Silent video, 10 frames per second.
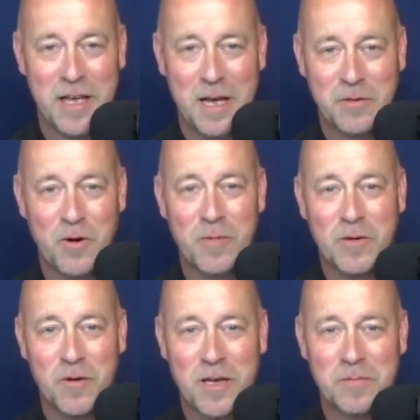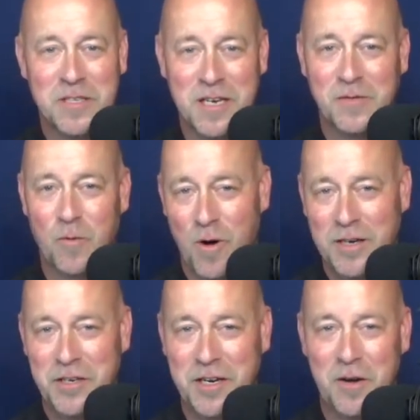I'm Joey McWilliams. Thanks for
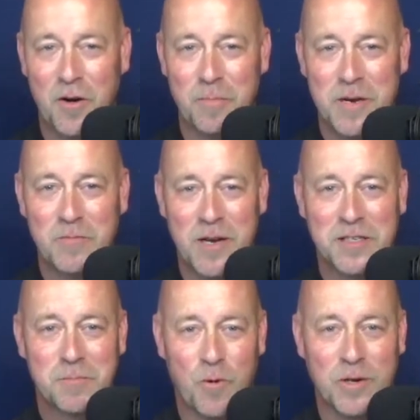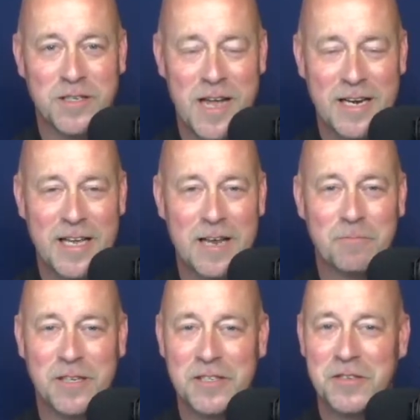watching here on Midwest Sports Net. Again,
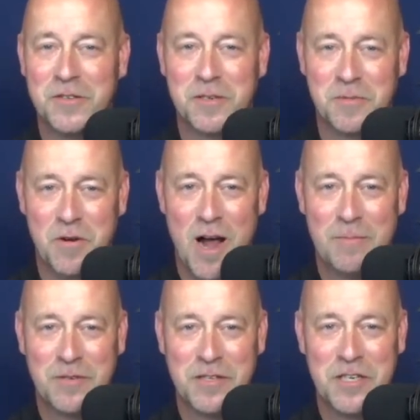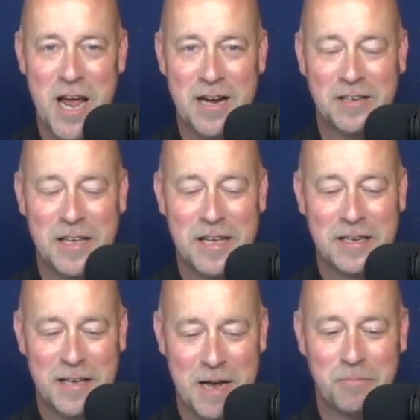please do subscribe to the channel.
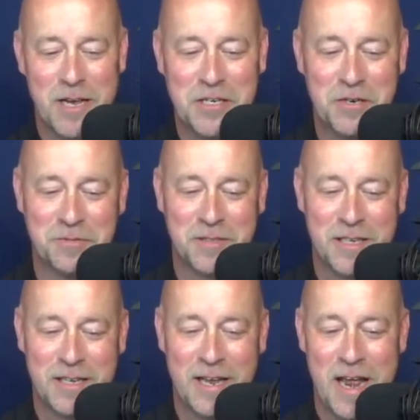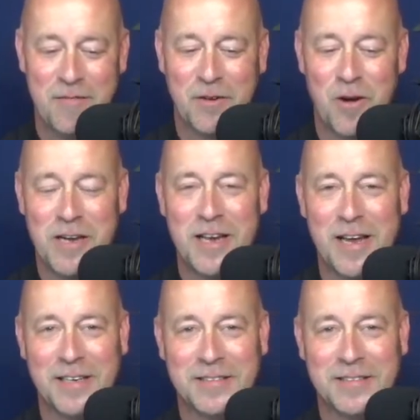God bless you, and have a great day.